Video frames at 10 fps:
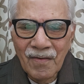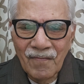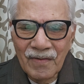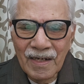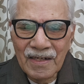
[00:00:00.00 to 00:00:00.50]

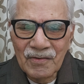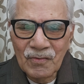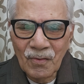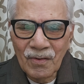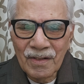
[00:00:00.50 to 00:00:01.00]
we
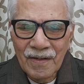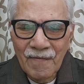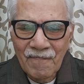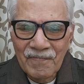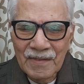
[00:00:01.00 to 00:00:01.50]
ensure
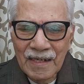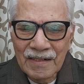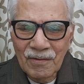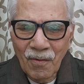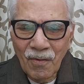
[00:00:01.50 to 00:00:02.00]

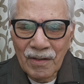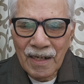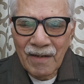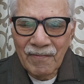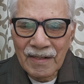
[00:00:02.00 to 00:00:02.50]
that all
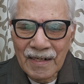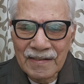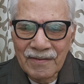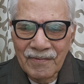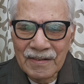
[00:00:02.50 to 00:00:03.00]
our
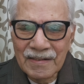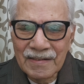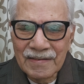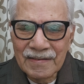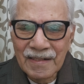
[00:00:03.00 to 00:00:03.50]

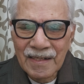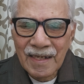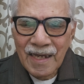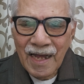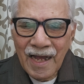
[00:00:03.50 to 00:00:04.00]
activities
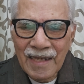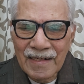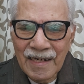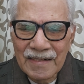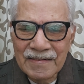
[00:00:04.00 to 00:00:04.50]
are
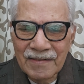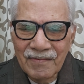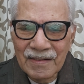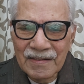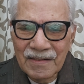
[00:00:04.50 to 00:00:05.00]

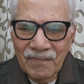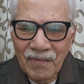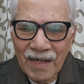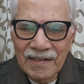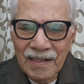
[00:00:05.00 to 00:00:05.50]
achieving the
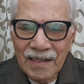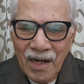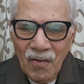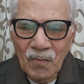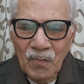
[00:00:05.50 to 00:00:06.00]
final
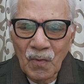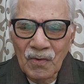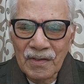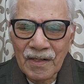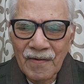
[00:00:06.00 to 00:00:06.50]

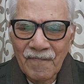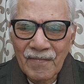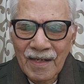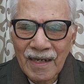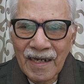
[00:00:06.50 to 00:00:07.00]
output
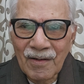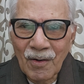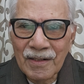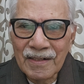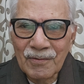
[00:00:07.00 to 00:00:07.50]

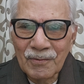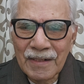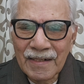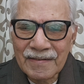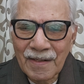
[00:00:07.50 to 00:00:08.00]
according to
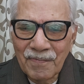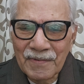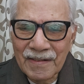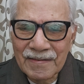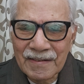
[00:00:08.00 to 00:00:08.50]
the
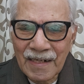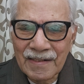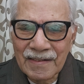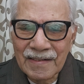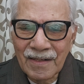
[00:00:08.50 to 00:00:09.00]
acceptance
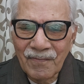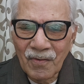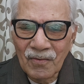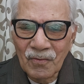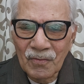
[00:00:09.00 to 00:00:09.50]
criteria
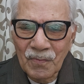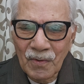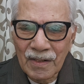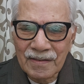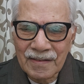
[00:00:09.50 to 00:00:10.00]
for those
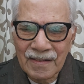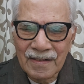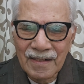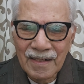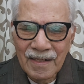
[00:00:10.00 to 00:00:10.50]
products and
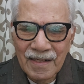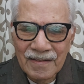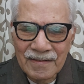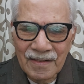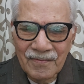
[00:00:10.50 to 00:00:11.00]

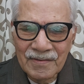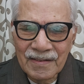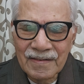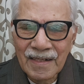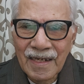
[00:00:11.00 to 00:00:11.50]

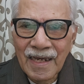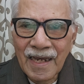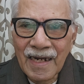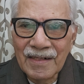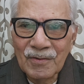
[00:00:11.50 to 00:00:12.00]
services,
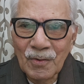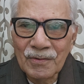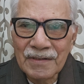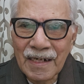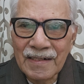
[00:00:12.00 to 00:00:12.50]
and
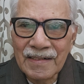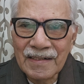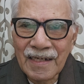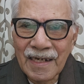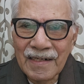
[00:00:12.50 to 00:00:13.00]
those
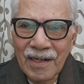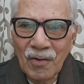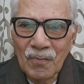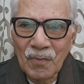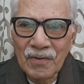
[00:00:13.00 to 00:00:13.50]
criteria and
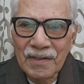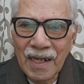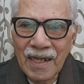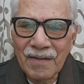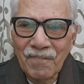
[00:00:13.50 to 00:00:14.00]
outputs
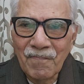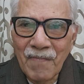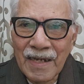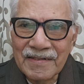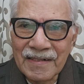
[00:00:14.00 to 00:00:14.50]
are
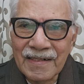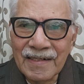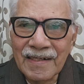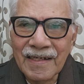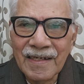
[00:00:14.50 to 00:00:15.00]
matching